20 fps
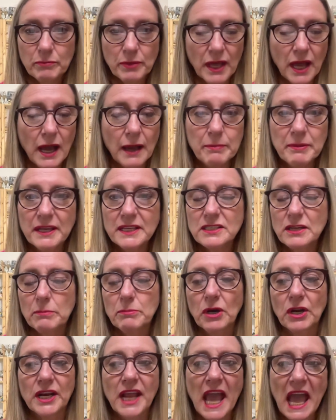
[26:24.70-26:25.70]
I picked up
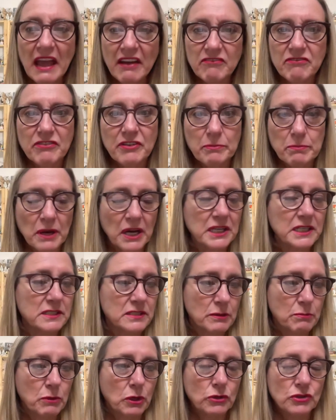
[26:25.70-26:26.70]
on everybody's
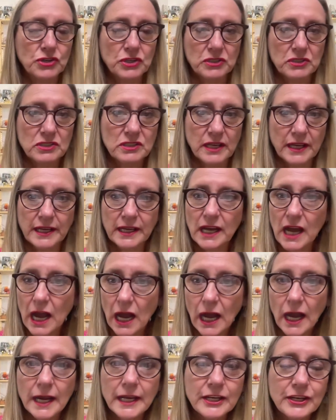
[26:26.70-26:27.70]
emotions. Like,
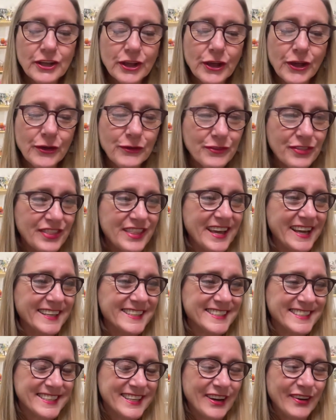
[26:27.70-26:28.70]
I knew
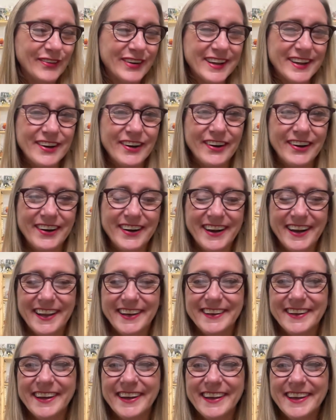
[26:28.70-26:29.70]
things going
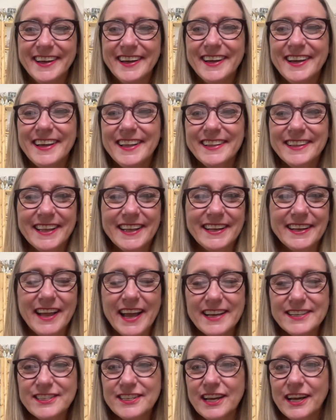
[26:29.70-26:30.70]
on that,
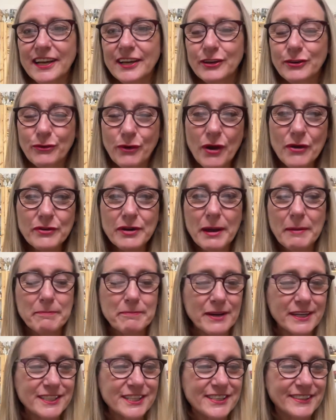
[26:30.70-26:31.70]
as a grown up
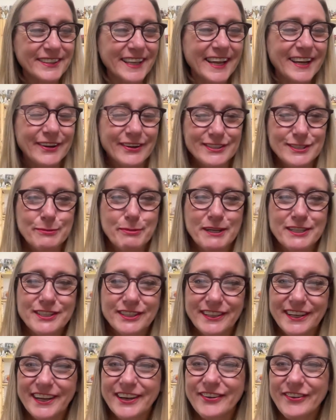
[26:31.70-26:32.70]
much later,
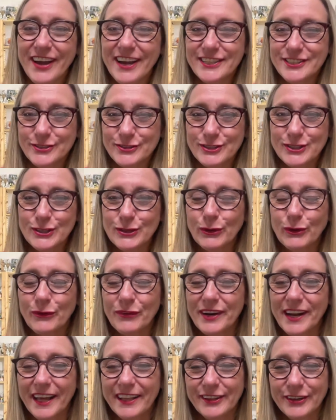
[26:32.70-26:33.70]
especially in graduate school,
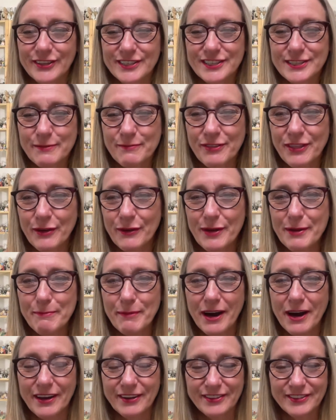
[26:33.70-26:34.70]
when I learned some theory
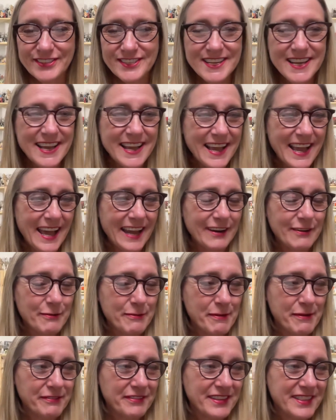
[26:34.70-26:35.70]
models, and I
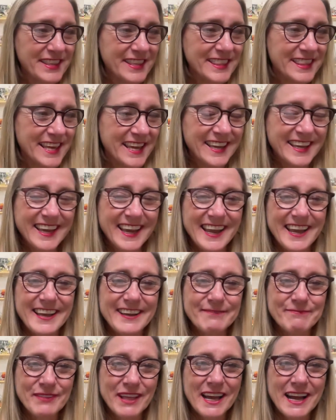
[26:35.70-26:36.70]
remember thinking,
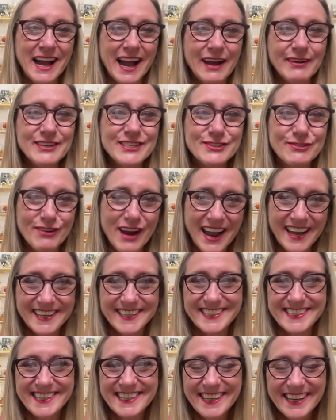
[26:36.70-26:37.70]
I was
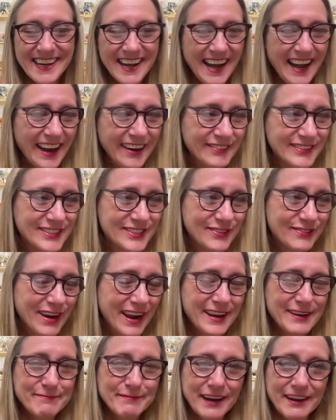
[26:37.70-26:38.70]
right. I was
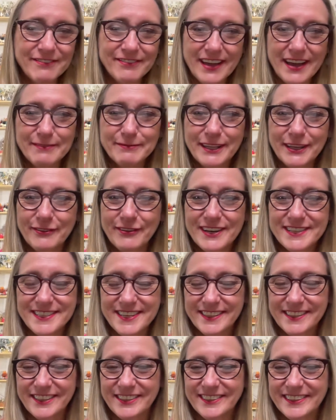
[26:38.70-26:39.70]
right. My family was a
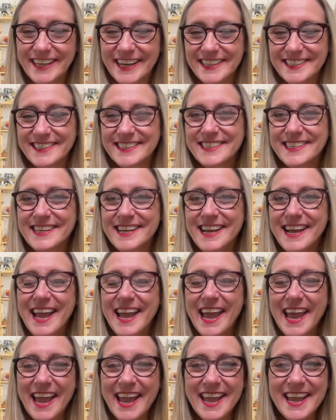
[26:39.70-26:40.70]
little nuts.
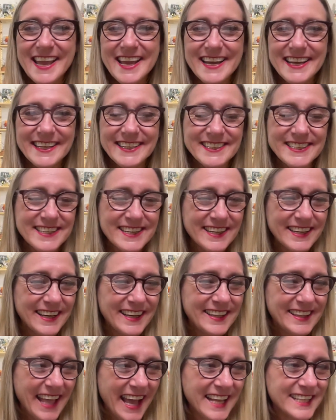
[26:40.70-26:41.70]
And
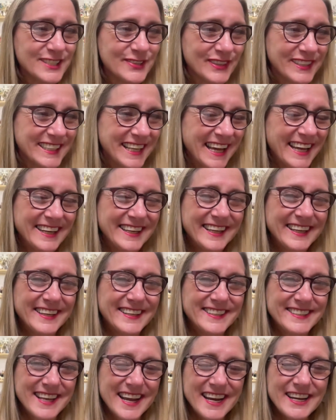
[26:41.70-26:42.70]
that's what that
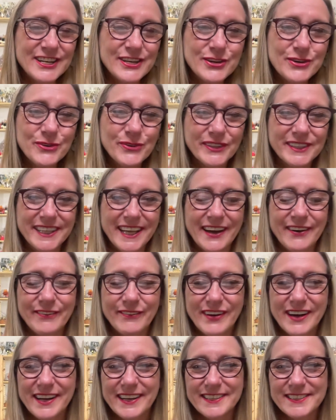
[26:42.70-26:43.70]
is. I knew what that
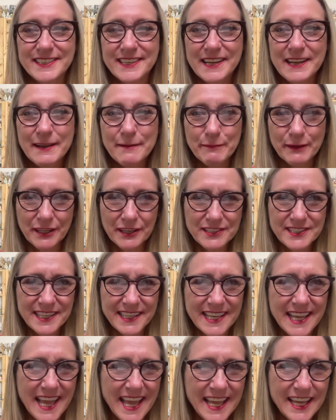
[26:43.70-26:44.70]
was. But as a
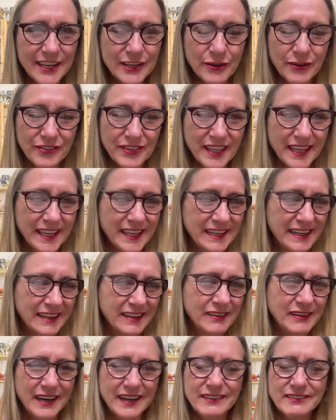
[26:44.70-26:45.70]
kid, you're thinking,
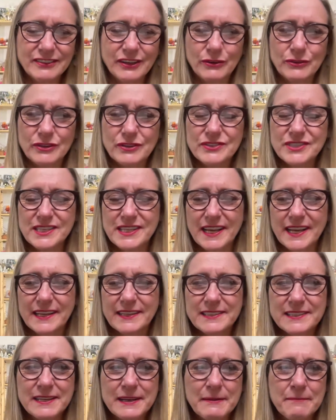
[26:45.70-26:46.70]
oh, I don't know those
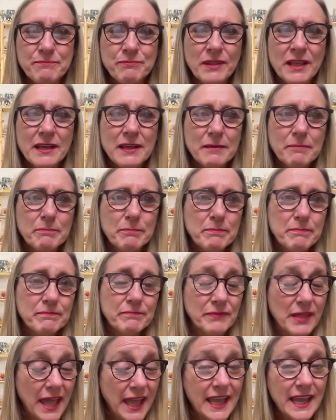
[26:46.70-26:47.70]
things.
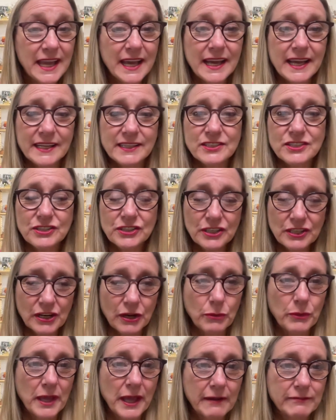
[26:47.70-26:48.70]
And,
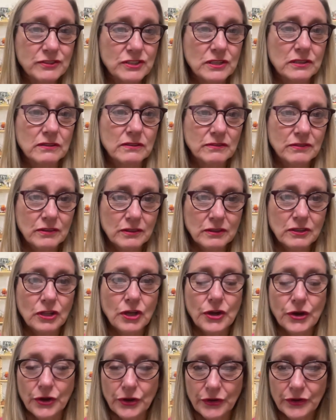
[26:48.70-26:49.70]
we have to
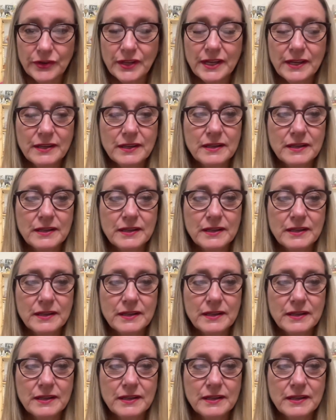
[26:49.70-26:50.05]
learn